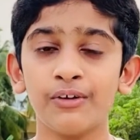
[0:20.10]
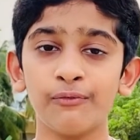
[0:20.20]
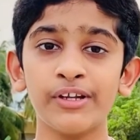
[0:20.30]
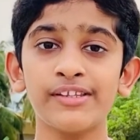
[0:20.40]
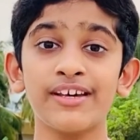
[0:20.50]

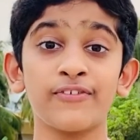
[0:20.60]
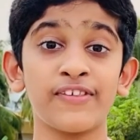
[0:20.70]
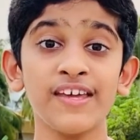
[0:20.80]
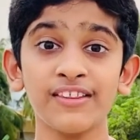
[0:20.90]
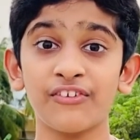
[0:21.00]
when they're
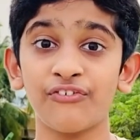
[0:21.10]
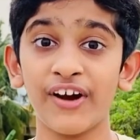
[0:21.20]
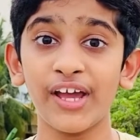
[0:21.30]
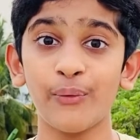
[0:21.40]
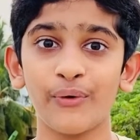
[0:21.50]
seeing the
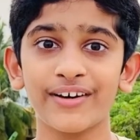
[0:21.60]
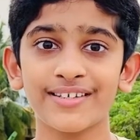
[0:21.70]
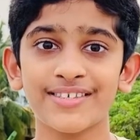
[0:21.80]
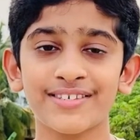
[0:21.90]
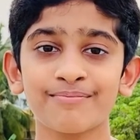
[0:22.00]

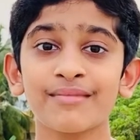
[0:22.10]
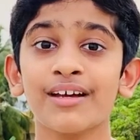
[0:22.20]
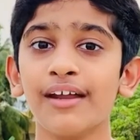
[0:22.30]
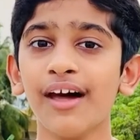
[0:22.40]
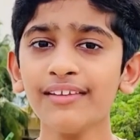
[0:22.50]
fireworks.
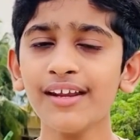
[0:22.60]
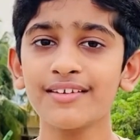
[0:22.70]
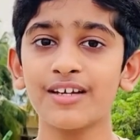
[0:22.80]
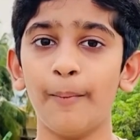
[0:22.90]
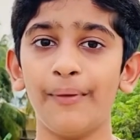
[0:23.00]
Another
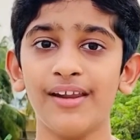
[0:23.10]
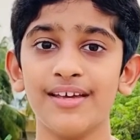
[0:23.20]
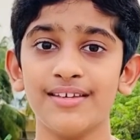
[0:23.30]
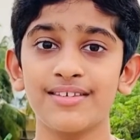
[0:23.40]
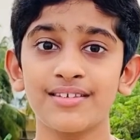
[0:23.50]
example
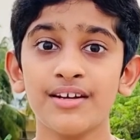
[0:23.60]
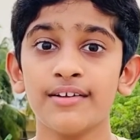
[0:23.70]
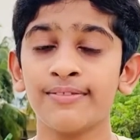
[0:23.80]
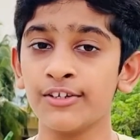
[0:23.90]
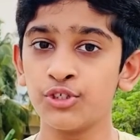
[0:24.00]
is
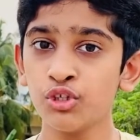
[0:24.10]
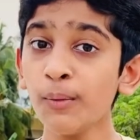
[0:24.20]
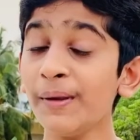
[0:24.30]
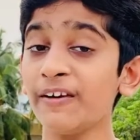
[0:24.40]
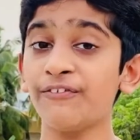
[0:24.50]
the
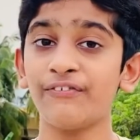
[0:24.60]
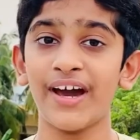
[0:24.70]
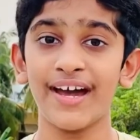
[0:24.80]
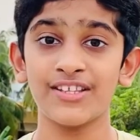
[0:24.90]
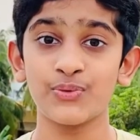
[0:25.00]
jubilant
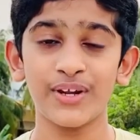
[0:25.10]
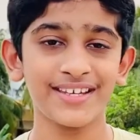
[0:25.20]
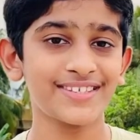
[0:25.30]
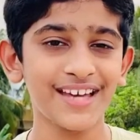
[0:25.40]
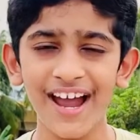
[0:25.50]
fans were
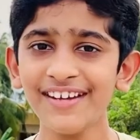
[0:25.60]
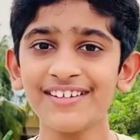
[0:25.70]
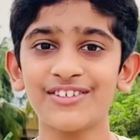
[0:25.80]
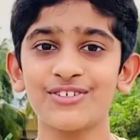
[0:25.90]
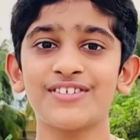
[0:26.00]

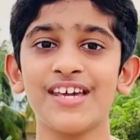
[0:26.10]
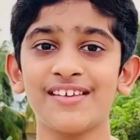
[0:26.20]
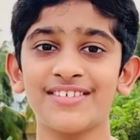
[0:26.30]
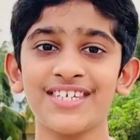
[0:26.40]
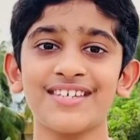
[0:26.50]
excited to see
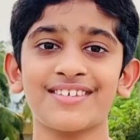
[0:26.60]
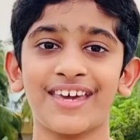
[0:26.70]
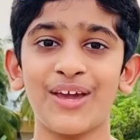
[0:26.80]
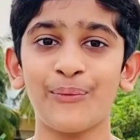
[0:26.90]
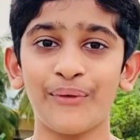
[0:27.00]

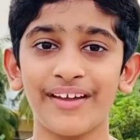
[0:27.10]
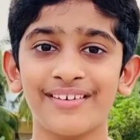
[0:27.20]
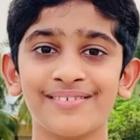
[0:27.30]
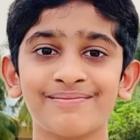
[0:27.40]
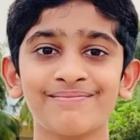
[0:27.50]
CSK
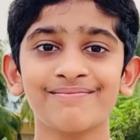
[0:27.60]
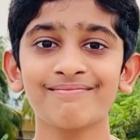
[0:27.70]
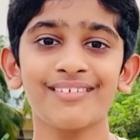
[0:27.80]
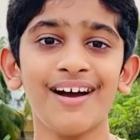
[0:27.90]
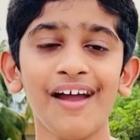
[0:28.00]
win.
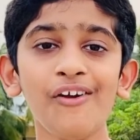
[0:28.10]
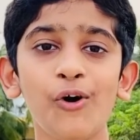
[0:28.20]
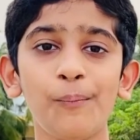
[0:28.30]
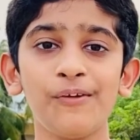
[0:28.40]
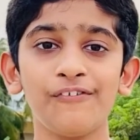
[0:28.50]
I
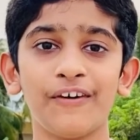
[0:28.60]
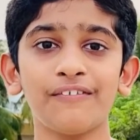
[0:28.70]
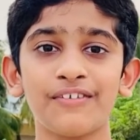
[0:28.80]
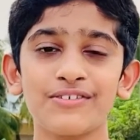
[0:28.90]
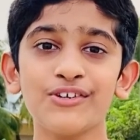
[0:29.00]
hope you
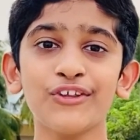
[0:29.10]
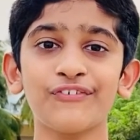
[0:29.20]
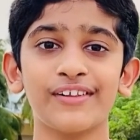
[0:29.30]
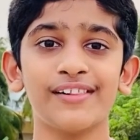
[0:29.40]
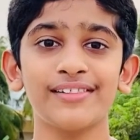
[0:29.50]
found this
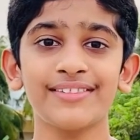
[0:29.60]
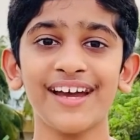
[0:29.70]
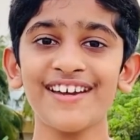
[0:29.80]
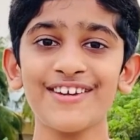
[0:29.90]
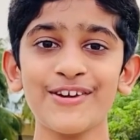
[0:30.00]
useful. Thank